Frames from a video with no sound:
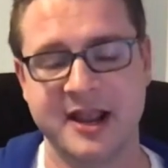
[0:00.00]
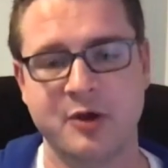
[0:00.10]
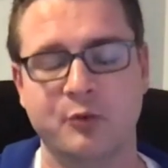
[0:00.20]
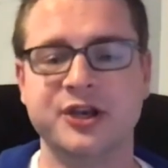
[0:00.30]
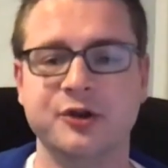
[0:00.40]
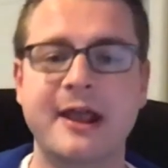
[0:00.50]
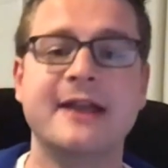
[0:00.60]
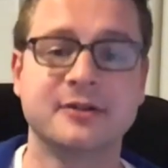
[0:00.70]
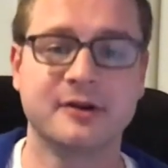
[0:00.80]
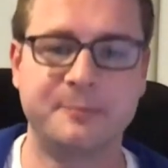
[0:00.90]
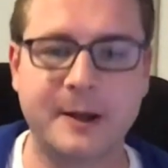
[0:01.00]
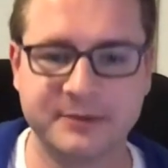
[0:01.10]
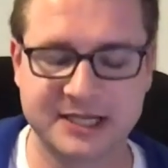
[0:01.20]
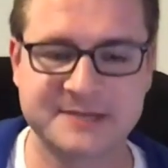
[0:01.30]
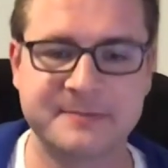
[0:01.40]
when you enter a
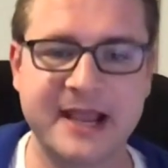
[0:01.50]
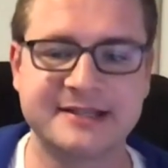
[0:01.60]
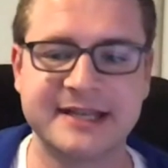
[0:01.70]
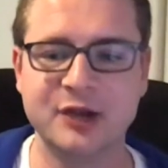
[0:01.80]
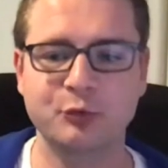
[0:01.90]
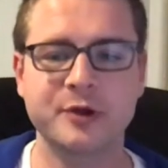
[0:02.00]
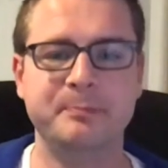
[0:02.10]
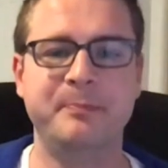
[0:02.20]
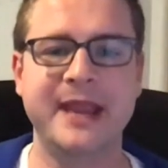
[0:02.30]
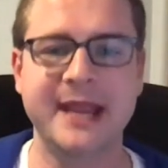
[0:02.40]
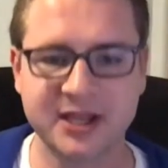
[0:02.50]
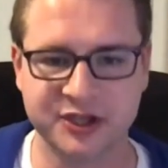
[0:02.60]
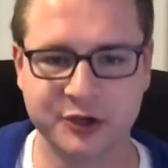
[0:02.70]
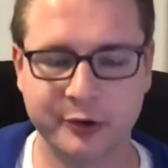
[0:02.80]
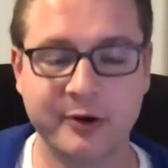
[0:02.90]
public space, it would ping
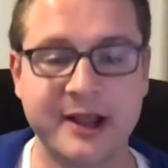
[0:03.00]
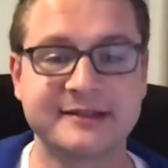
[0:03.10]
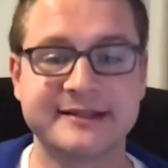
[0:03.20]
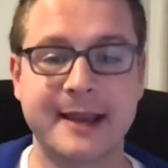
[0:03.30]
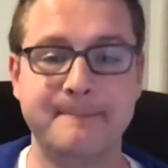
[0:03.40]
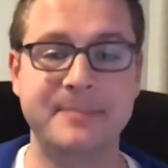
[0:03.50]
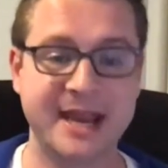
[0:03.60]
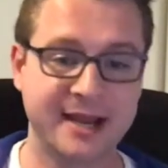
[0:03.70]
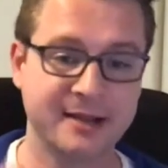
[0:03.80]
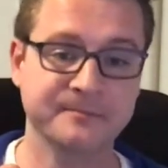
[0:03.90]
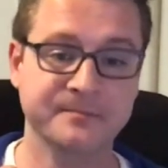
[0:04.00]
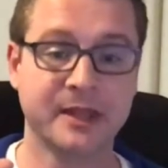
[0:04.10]
you and say, bing,